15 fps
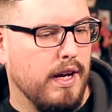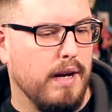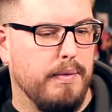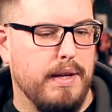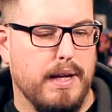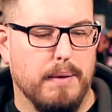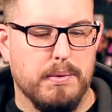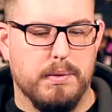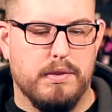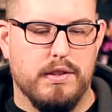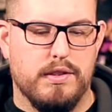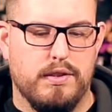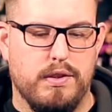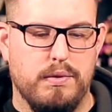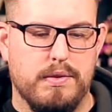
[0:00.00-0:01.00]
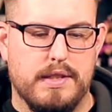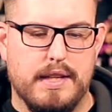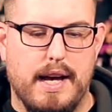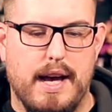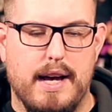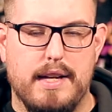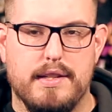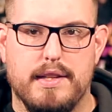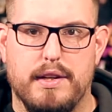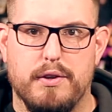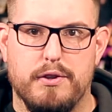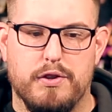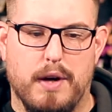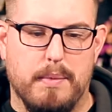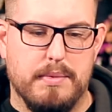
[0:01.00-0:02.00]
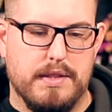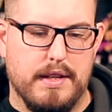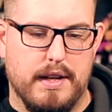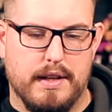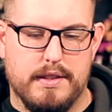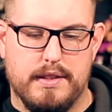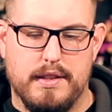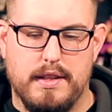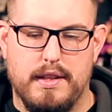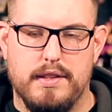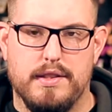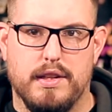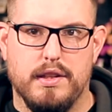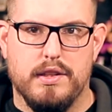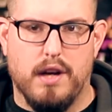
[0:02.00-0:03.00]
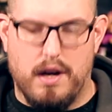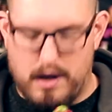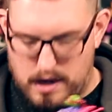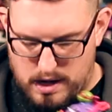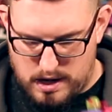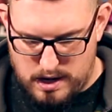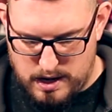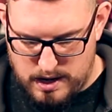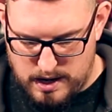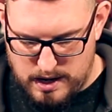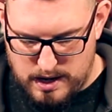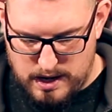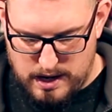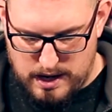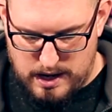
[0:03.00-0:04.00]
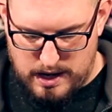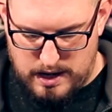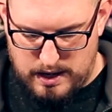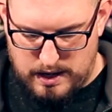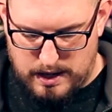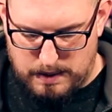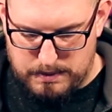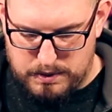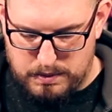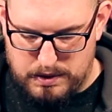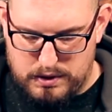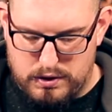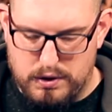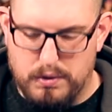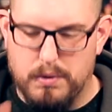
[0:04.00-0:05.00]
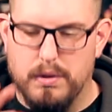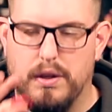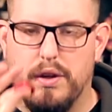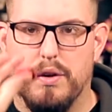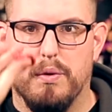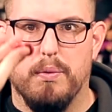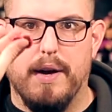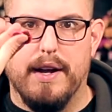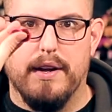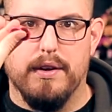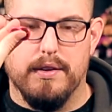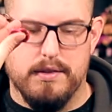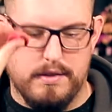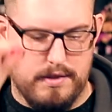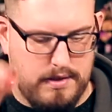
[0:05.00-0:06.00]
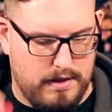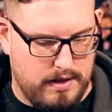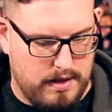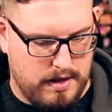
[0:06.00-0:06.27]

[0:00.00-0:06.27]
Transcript: He comes with his two sides that are drumsticks, his guitar, and he comes with two little records,